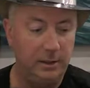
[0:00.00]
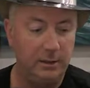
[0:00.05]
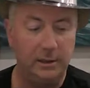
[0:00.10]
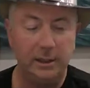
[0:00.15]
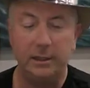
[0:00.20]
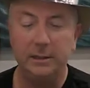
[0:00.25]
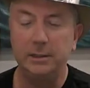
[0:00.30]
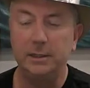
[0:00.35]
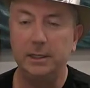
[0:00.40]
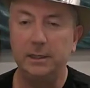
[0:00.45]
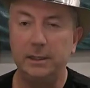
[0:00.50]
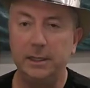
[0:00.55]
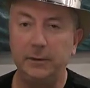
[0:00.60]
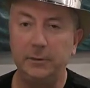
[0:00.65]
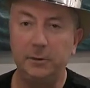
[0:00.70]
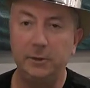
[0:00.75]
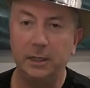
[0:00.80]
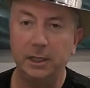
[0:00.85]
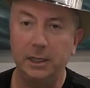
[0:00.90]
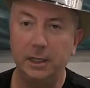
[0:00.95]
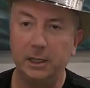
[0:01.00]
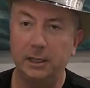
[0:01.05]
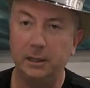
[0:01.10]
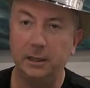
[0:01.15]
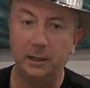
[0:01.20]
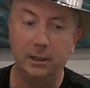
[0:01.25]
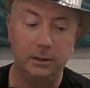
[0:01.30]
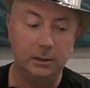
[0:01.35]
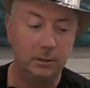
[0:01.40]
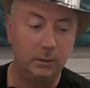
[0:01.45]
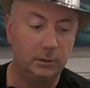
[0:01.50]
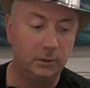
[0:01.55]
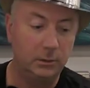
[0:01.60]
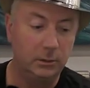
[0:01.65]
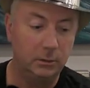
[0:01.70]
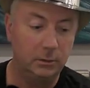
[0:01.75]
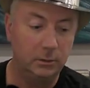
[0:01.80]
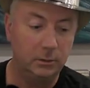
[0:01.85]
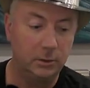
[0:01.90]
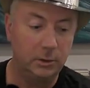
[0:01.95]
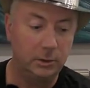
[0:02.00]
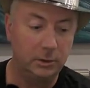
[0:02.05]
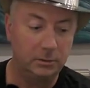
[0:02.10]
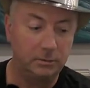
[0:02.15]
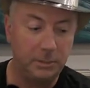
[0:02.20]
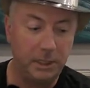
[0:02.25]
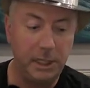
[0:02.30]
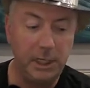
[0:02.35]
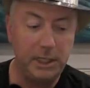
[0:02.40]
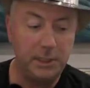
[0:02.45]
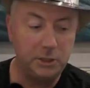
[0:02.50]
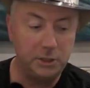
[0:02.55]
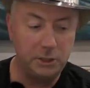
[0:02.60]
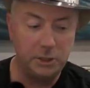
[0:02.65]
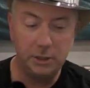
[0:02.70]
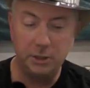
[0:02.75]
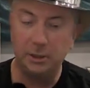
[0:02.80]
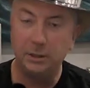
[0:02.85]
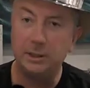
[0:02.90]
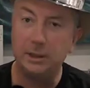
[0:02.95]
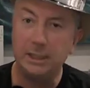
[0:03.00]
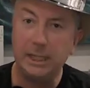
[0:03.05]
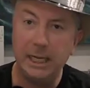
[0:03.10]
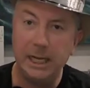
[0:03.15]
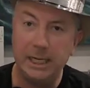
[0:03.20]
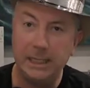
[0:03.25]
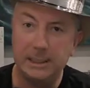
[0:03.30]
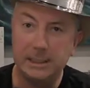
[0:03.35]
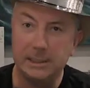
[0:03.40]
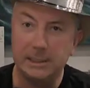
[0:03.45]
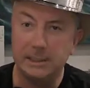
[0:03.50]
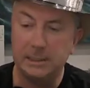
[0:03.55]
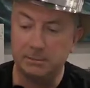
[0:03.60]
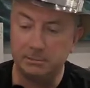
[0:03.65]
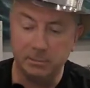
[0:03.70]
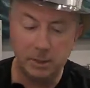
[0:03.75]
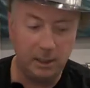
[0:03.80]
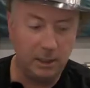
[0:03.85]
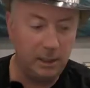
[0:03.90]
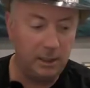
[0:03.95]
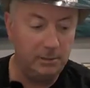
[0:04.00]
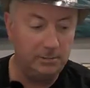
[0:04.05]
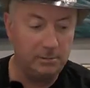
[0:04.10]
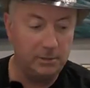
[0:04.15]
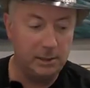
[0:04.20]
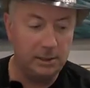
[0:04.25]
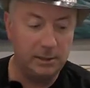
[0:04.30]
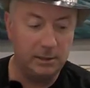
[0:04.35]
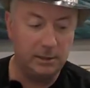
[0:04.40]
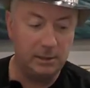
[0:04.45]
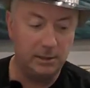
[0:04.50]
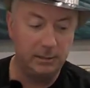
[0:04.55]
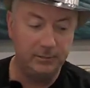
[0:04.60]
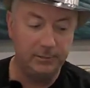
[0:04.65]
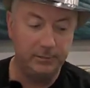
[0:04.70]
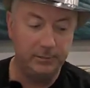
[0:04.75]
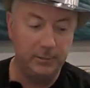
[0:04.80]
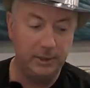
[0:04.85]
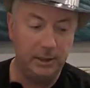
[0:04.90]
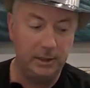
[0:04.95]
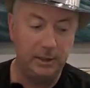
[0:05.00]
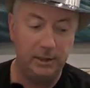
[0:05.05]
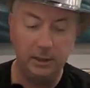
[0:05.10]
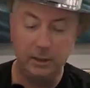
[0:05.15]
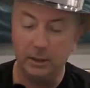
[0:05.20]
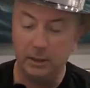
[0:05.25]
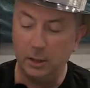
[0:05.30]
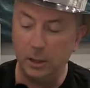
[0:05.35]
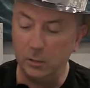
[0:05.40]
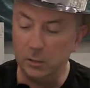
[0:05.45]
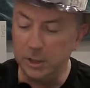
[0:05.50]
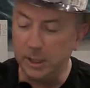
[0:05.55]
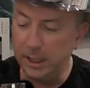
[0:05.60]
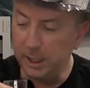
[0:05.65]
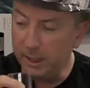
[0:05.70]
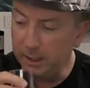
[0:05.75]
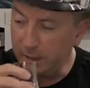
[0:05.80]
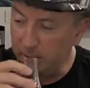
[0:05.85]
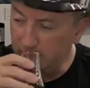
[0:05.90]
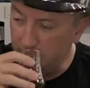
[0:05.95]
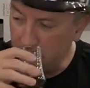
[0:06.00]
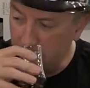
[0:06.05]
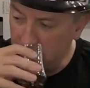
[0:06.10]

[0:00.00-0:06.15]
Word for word: They said they were getting a uh, grilled peach dates, plums, cognac.